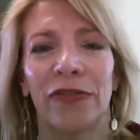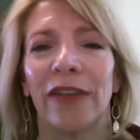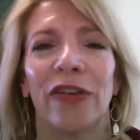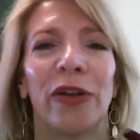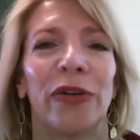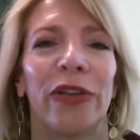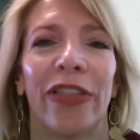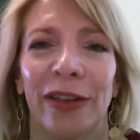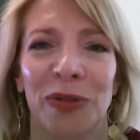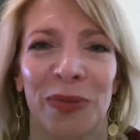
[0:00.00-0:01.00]
500
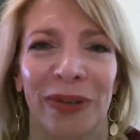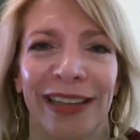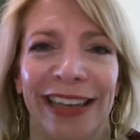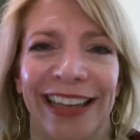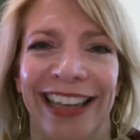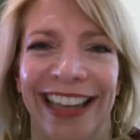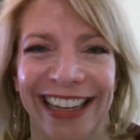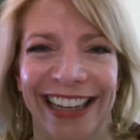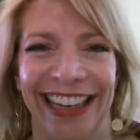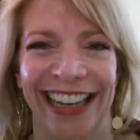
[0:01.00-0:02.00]
things really
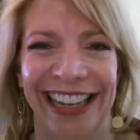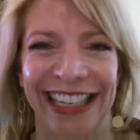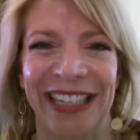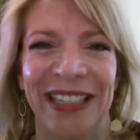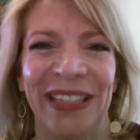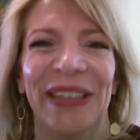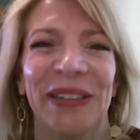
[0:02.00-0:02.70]
to do